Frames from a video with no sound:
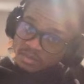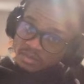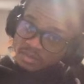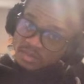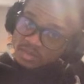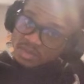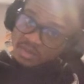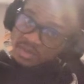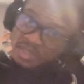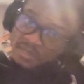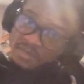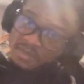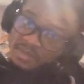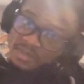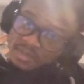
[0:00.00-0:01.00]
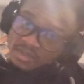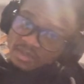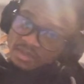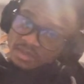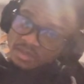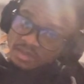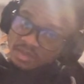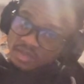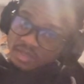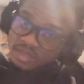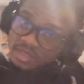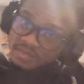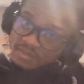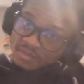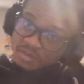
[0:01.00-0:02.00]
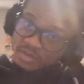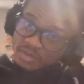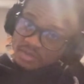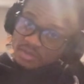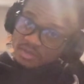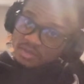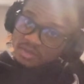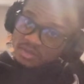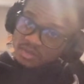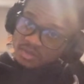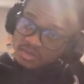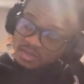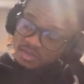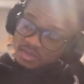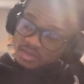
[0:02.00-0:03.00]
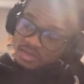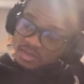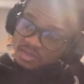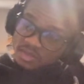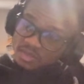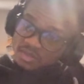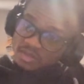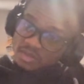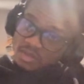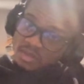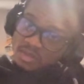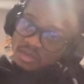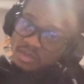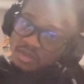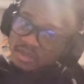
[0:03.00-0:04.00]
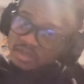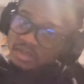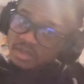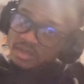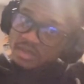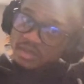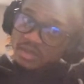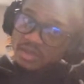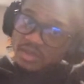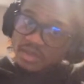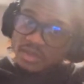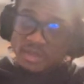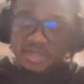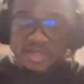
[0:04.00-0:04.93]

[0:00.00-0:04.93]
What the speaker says: something that makes sense. Yeah, Kevin Porter Jr. Yeah, so his